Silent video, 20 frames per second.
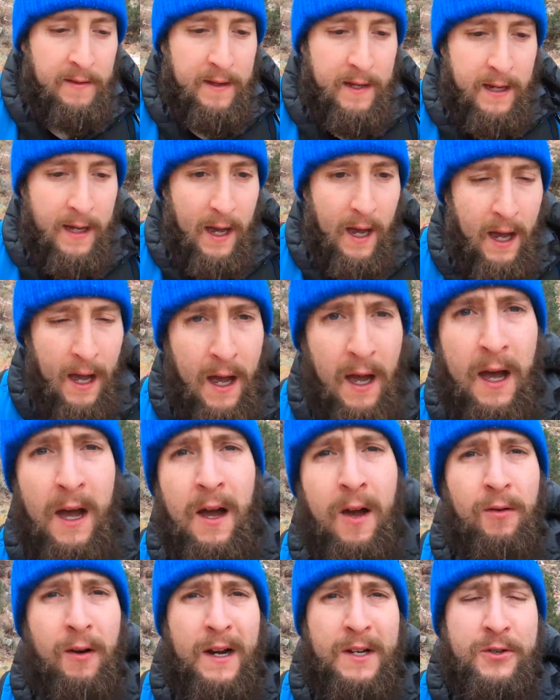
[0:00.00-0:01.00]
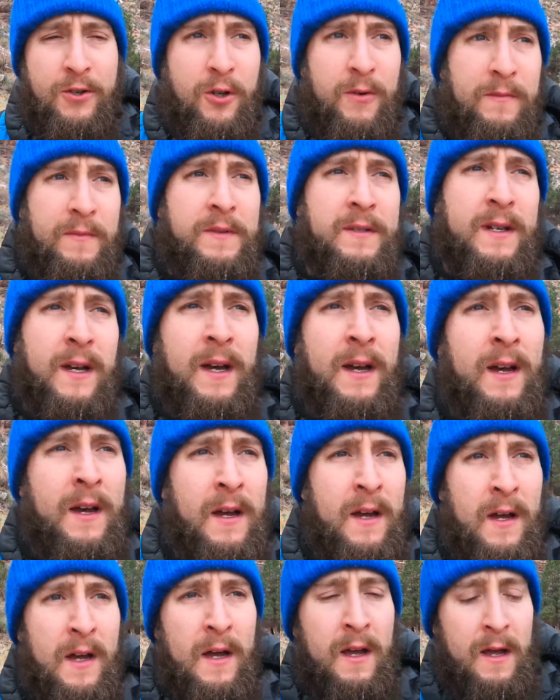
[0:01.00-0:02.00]
The restrooms
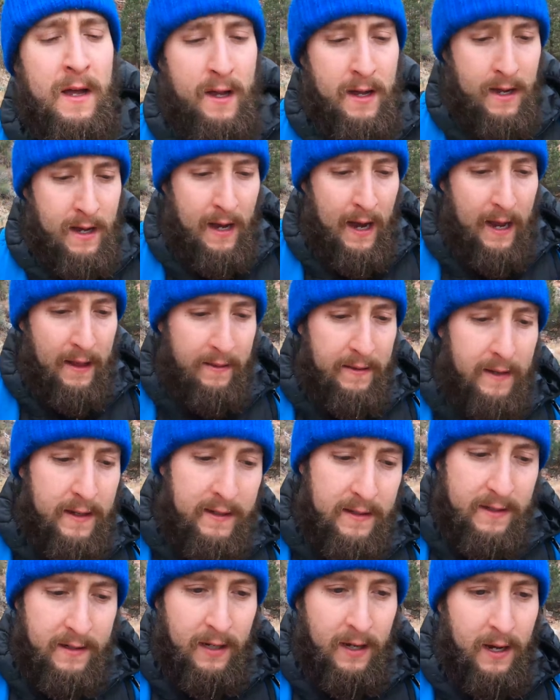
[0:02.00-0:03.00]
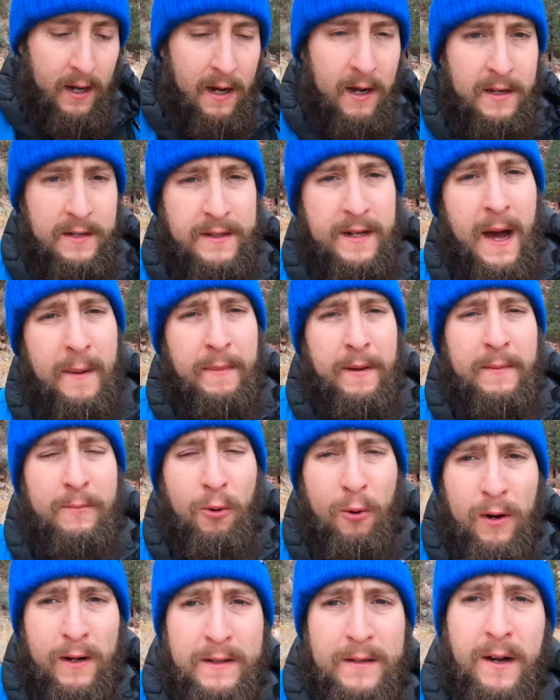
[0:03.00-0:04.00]
at these stopping
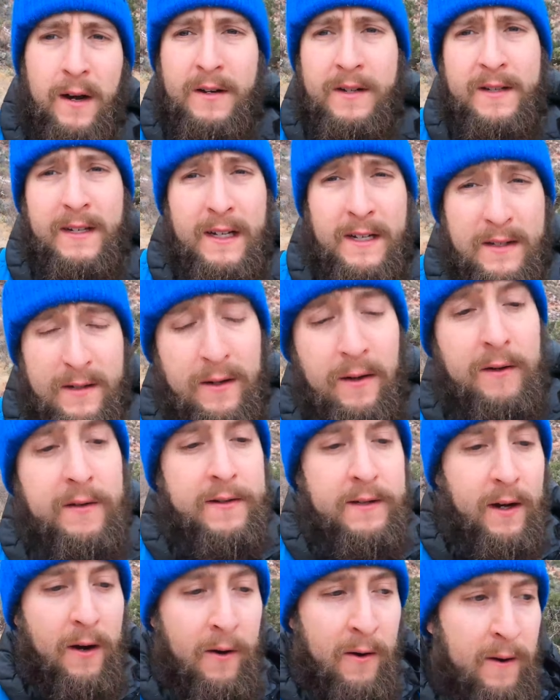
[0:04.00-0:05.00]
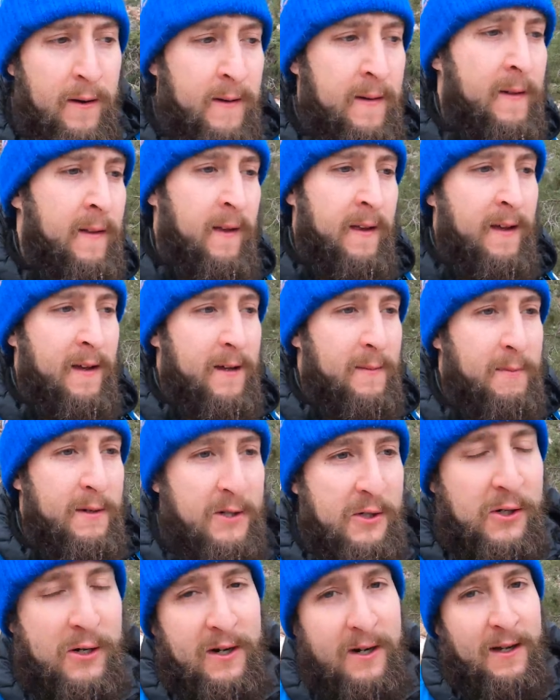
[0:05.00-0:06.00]
points are seasonal, so be
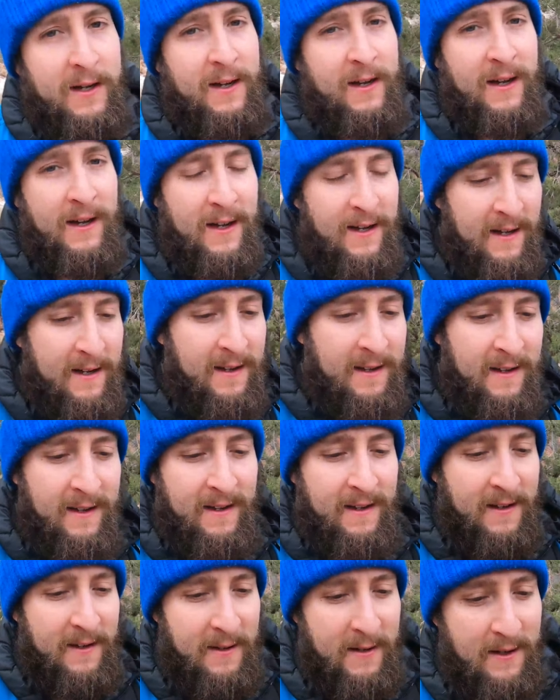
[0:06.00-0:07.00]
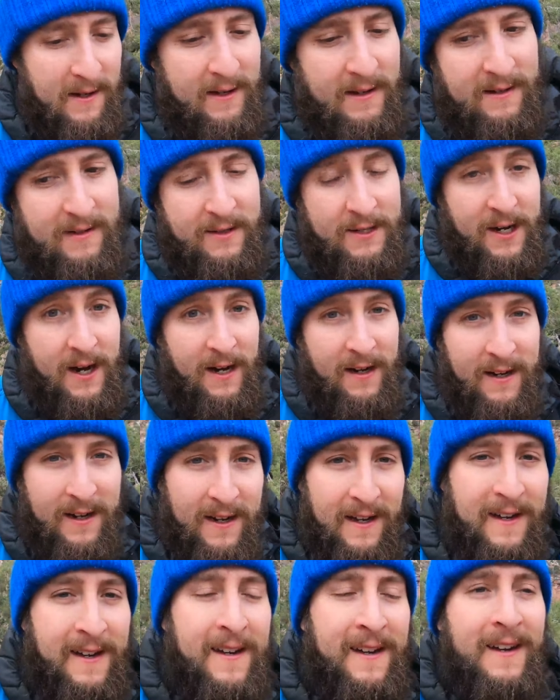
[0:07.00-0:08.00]
sure to check,
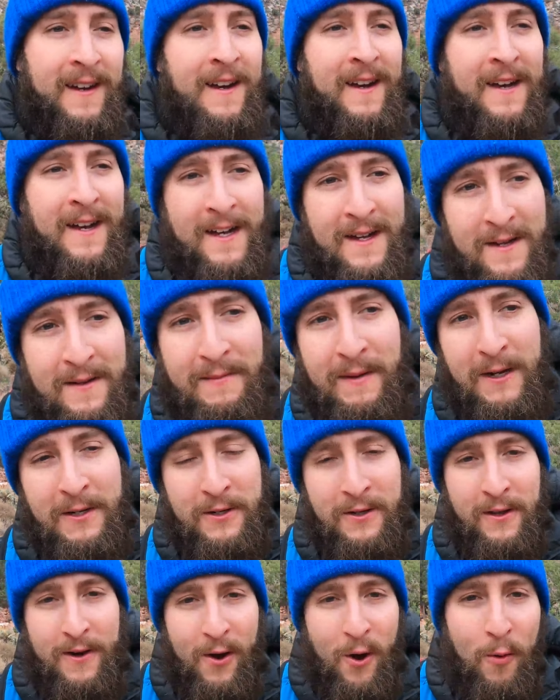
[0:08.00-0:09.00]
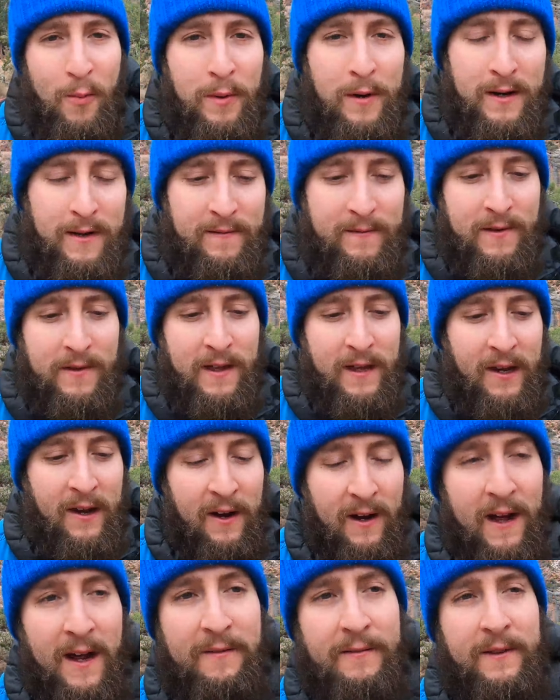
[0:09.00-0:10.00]
make sure they're open if you think
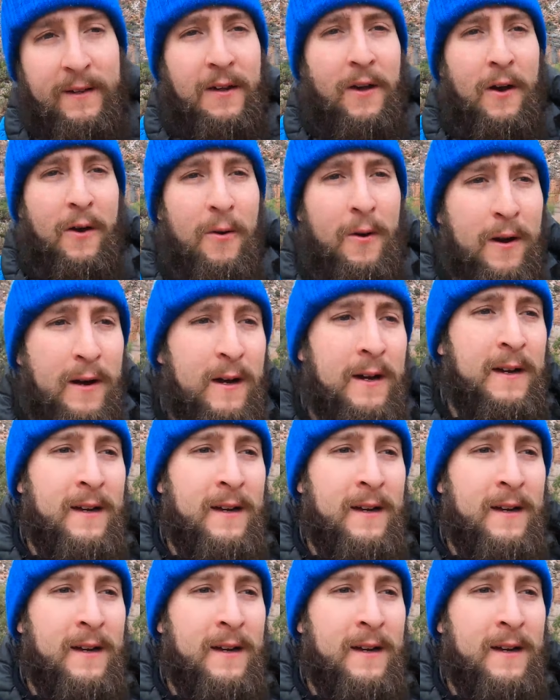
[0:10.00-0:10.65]
you're gonna have to go.